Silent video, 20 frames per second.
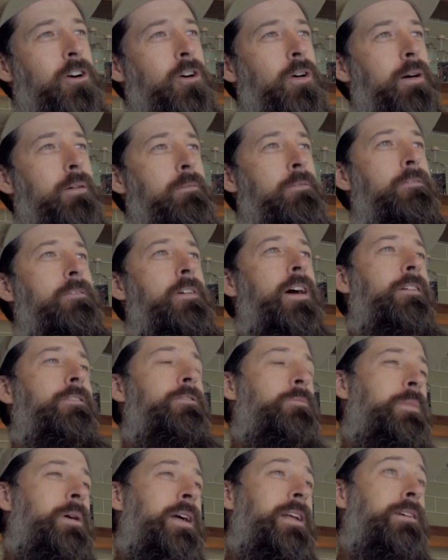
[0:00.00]
I'm far
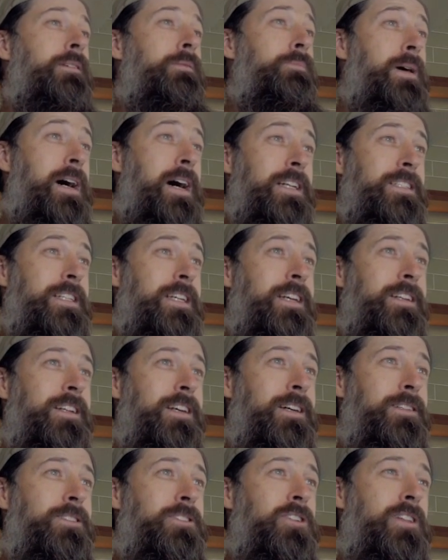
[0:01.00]
from being a
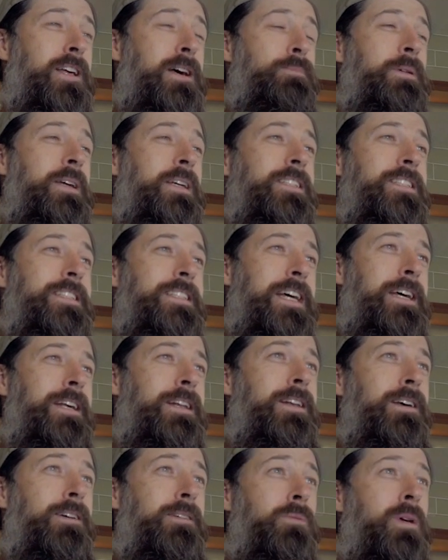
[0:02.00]
bartender. So that being
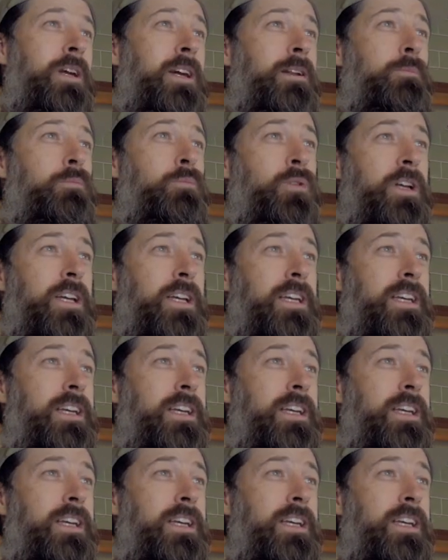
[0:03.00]
said, we're going to bring